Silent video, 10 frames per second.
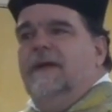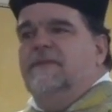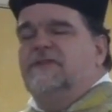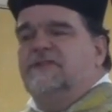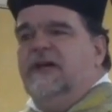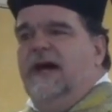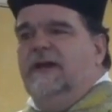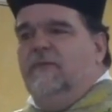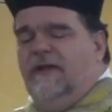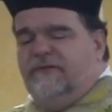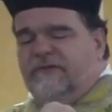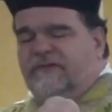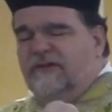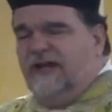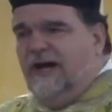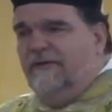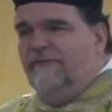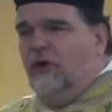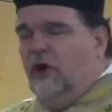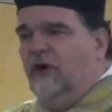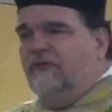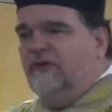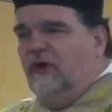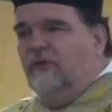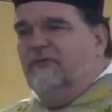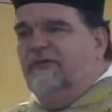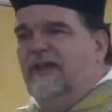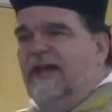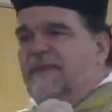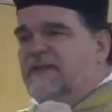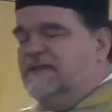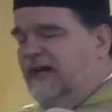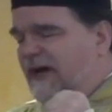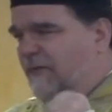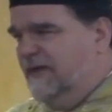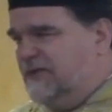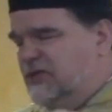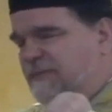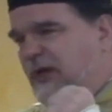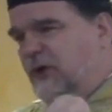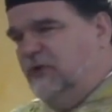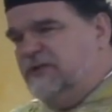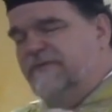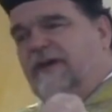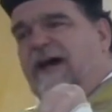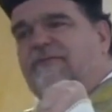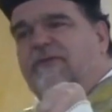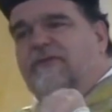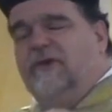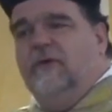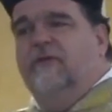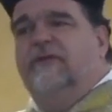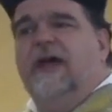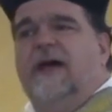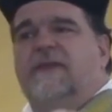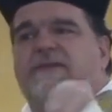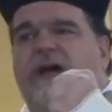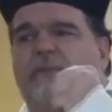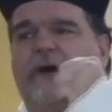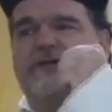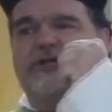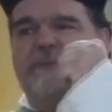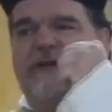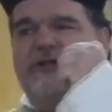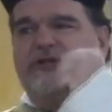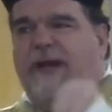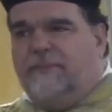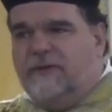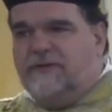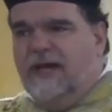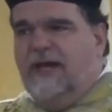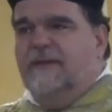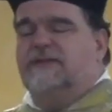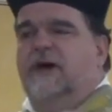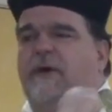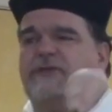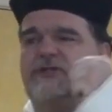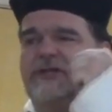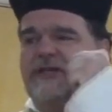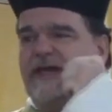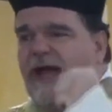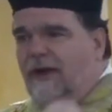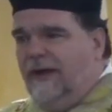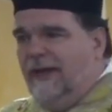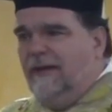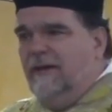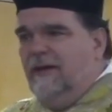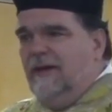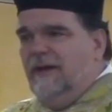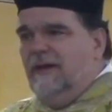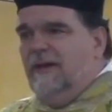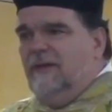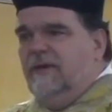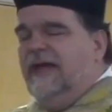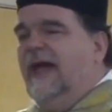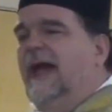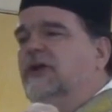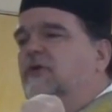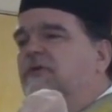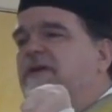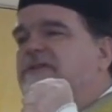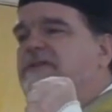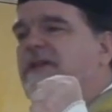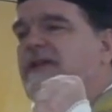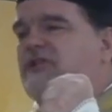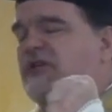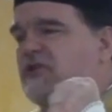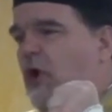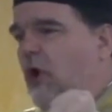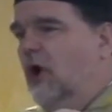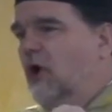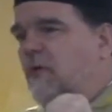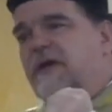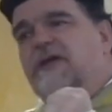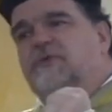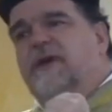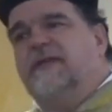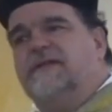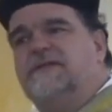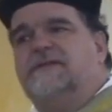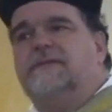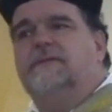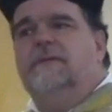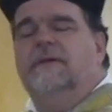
And the Son wants us to love all souls. And the Son wants us to be crucified for souls. And the Son wants us to be shepherds. And the Son wants us to carry. We can't do this unless she's always with us.